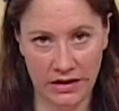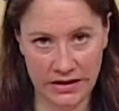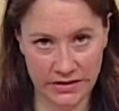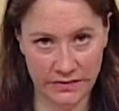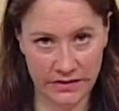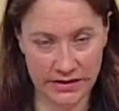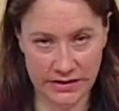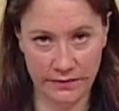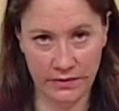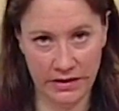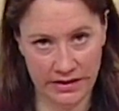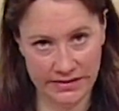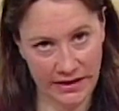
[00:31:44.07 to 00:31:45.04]
each of these
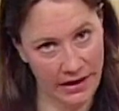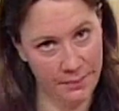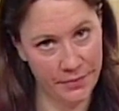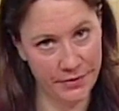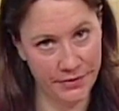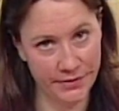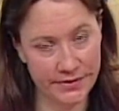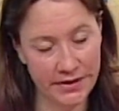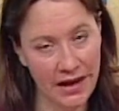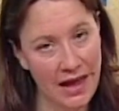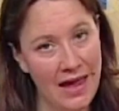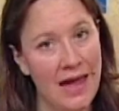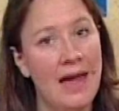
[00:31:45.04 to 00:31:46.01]
different examples.
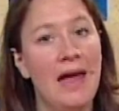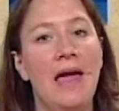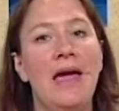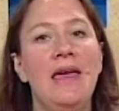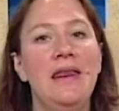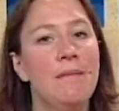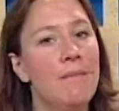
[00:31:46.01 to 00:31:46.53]
And